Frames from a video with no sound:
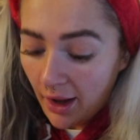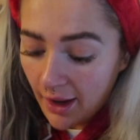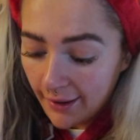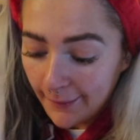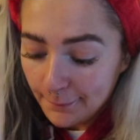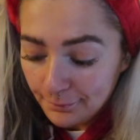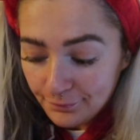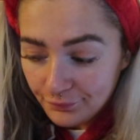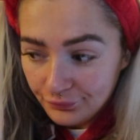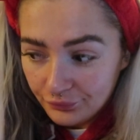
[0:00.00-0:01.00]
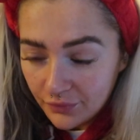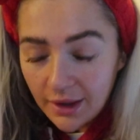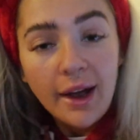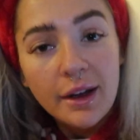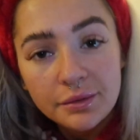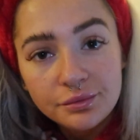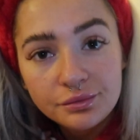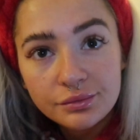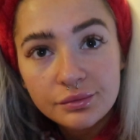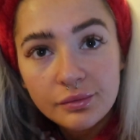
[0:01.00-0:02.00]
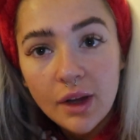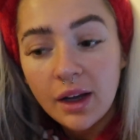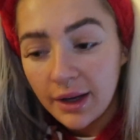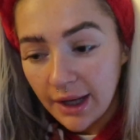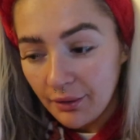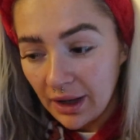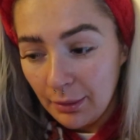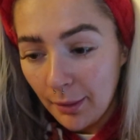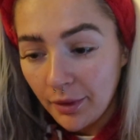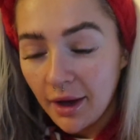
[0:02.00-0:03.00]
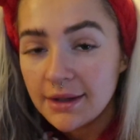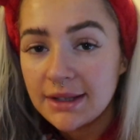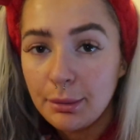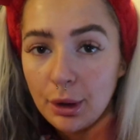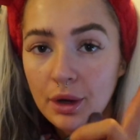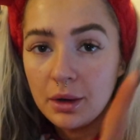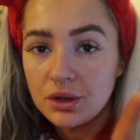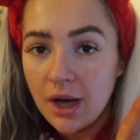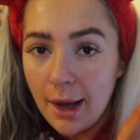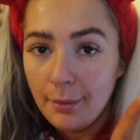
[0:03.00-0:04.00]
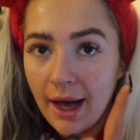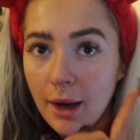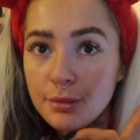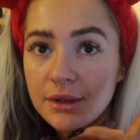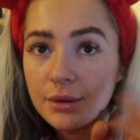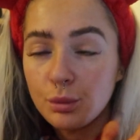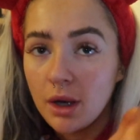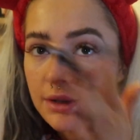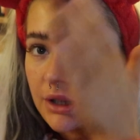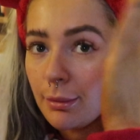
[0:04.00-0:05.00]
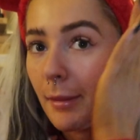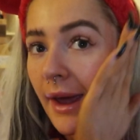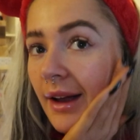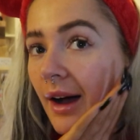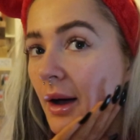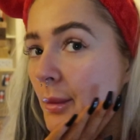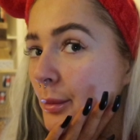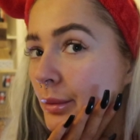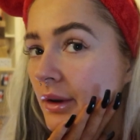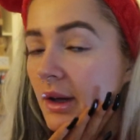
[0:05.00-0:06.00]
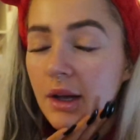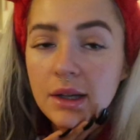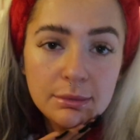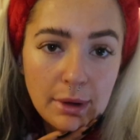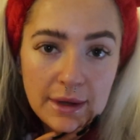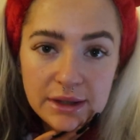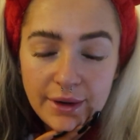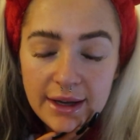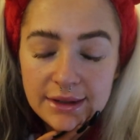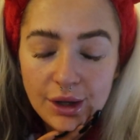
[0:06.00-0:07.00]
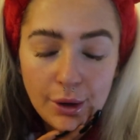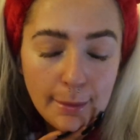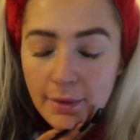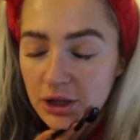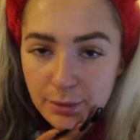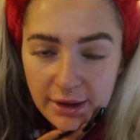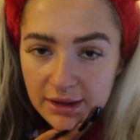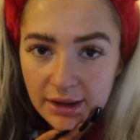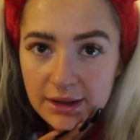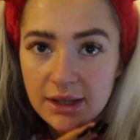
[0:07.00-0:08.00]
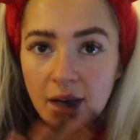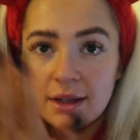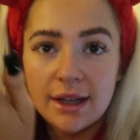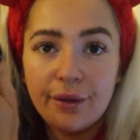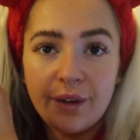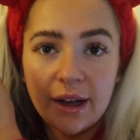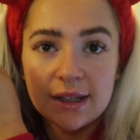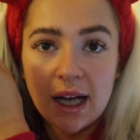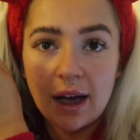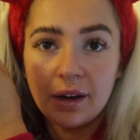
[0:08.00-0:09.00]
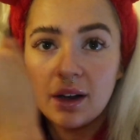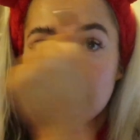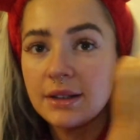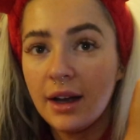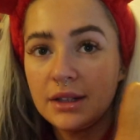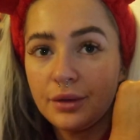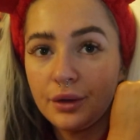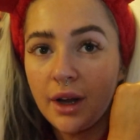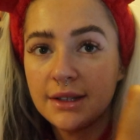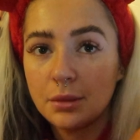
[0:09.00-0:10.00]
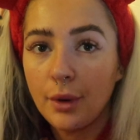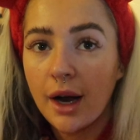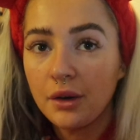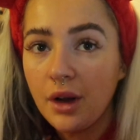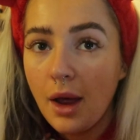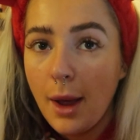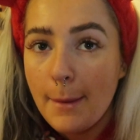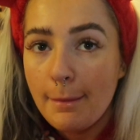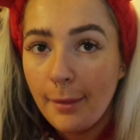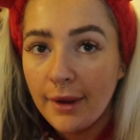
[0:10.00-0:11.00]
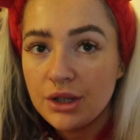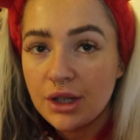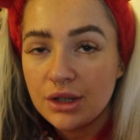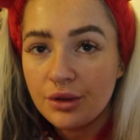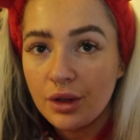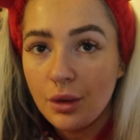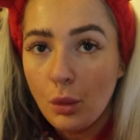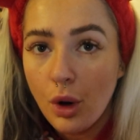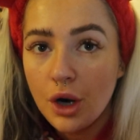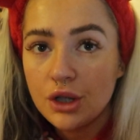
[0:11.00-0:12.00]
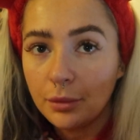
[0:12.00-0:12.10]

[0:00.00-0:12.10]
Going to get ready, pumpkins. Going to put you on a little time lapse whilst I do my makeup. Make this face look much better than it does. I fake tan last night, so it's nice and brown. My bed sheets are in the wash.